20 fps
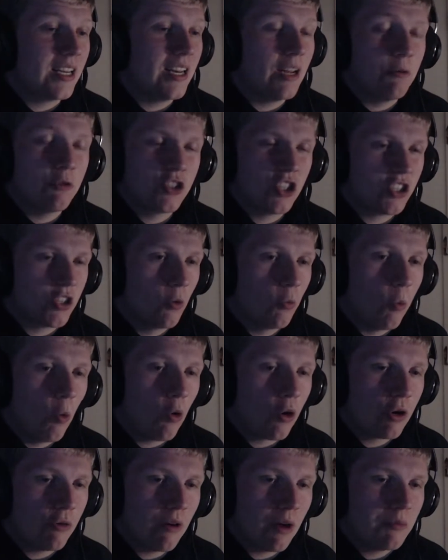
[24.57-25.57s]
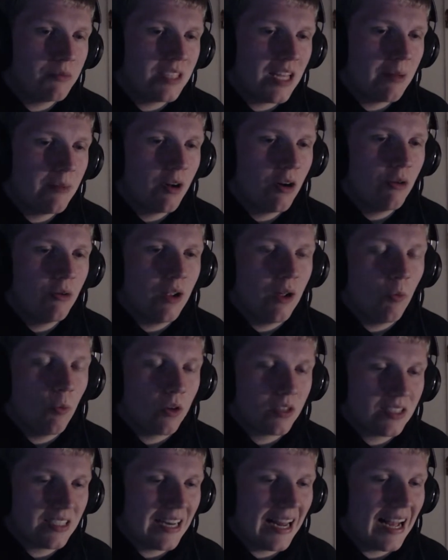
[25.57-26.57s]
It was just a walk-around demo. It
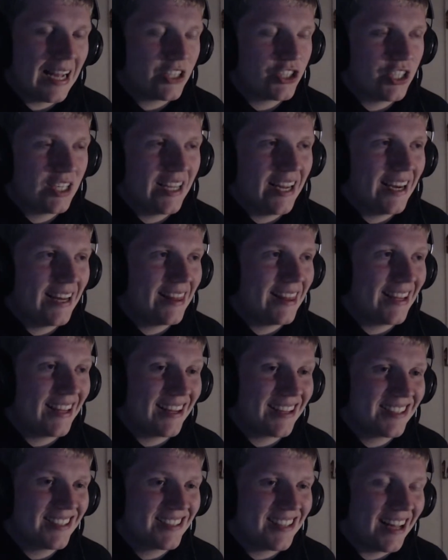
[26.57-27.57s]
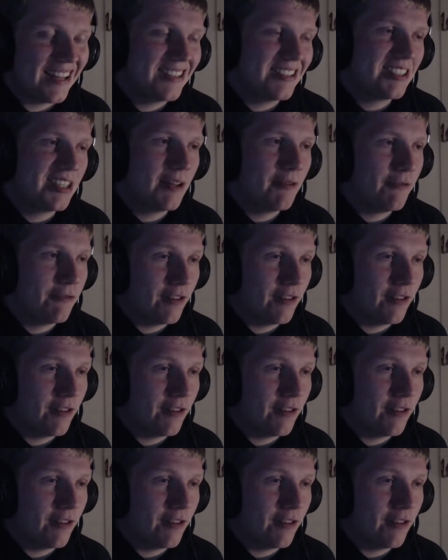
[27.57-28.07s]
wasn't actually anything extensive,